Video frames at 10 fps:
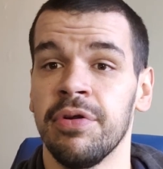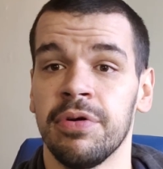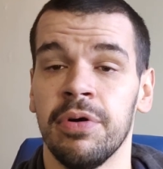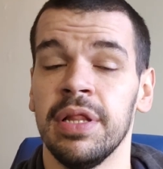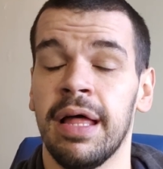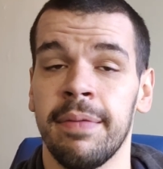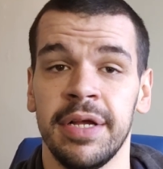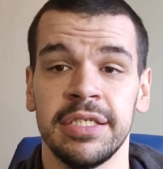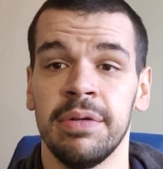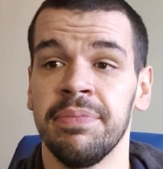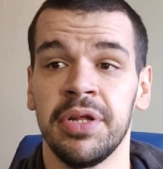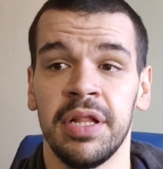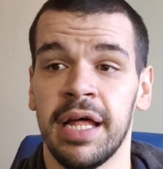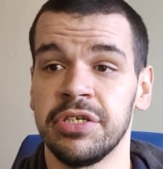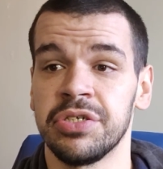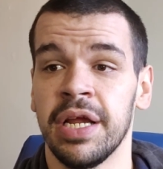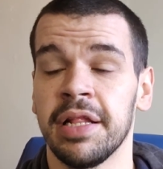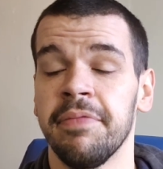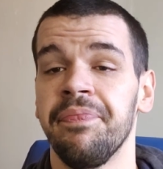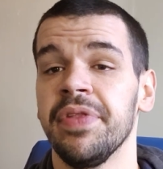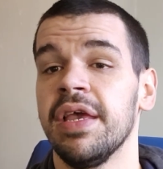It'll grow a lot of muscle and build a lot of strength,